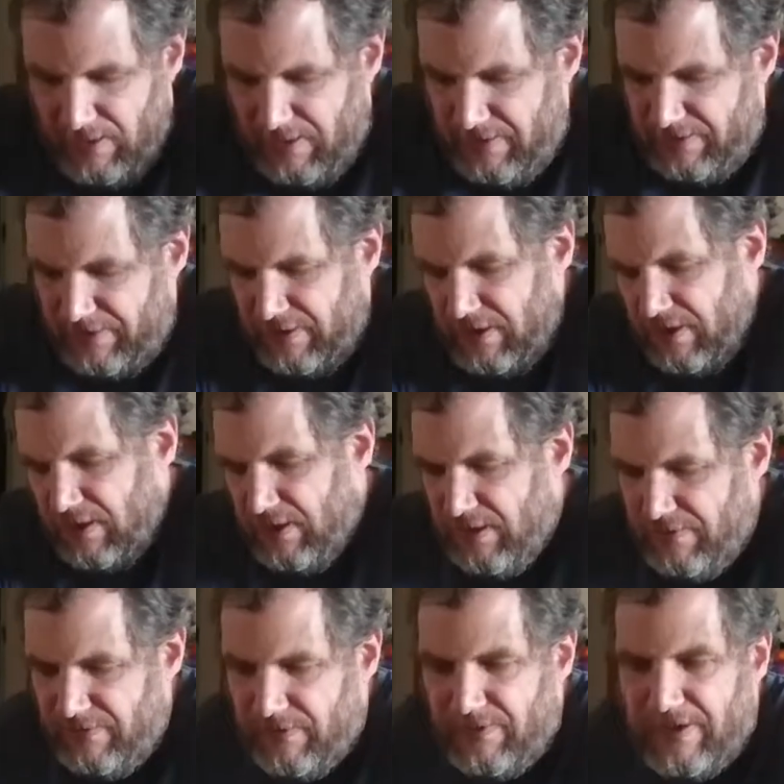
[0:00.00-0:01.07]
But
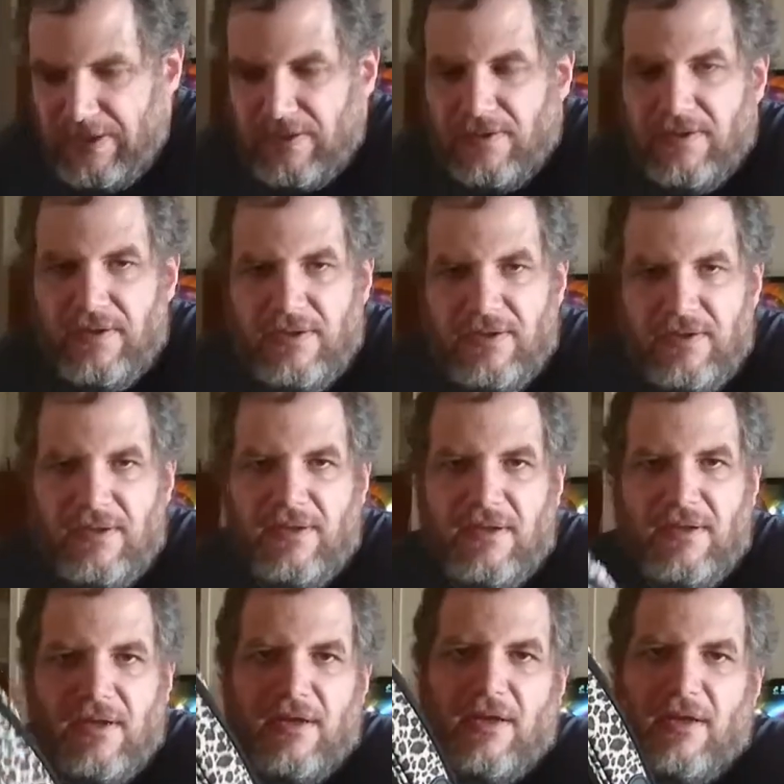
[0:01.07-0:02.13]
for the record,
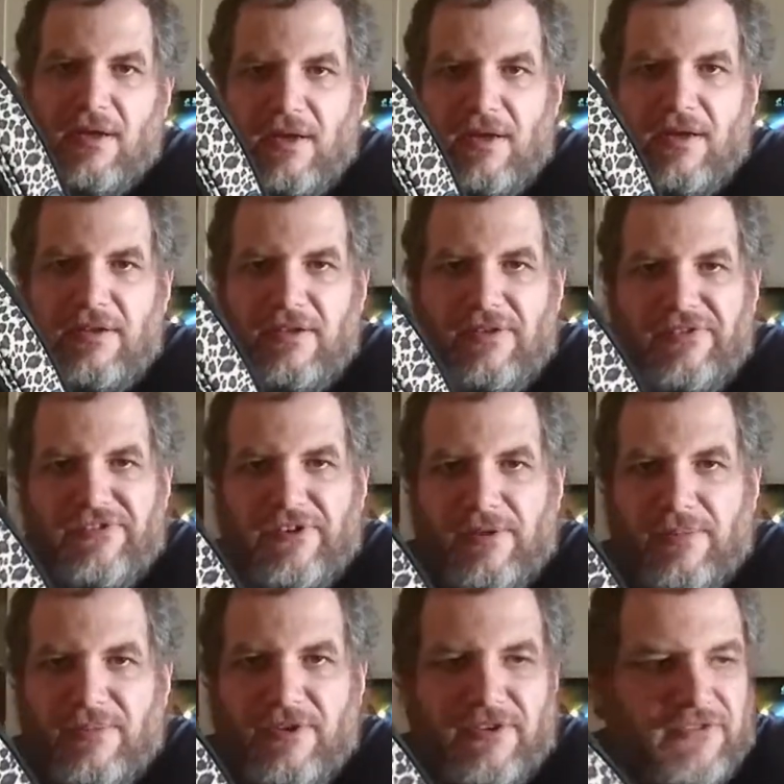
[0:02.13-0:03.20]
I didn't sell
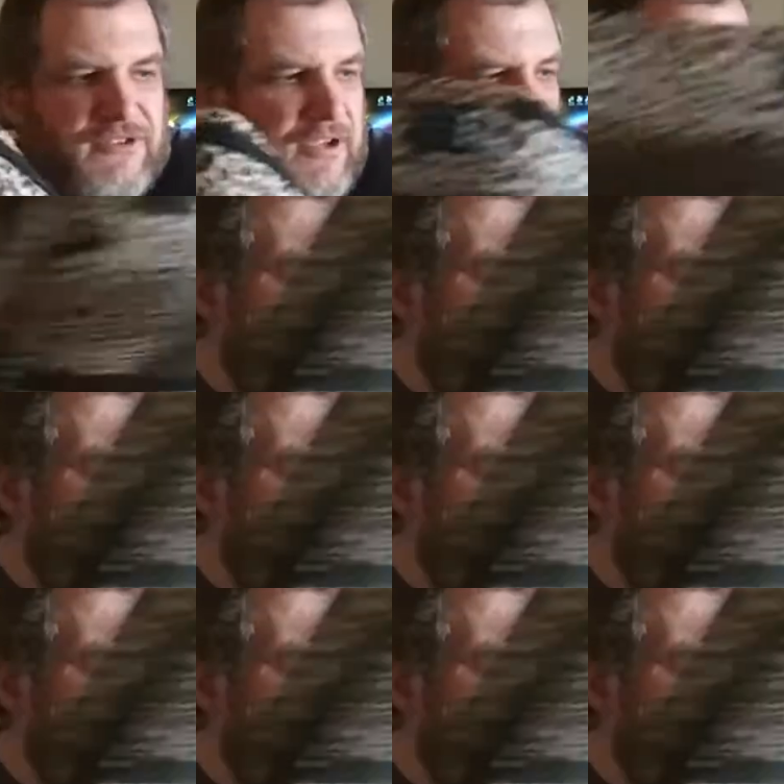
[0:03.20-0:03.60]
them this.